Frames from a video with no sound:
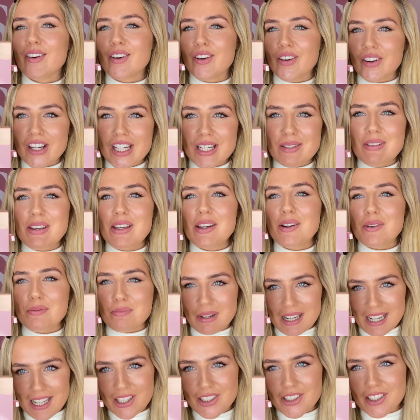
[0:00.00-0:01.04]
Creamy
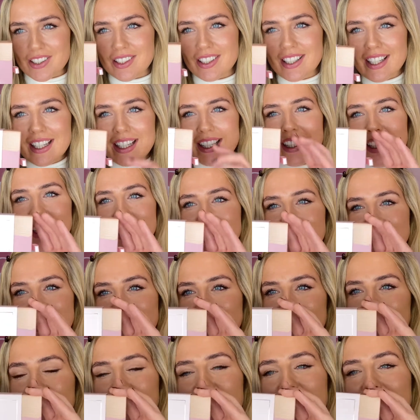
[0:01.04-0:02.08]
Complexion. So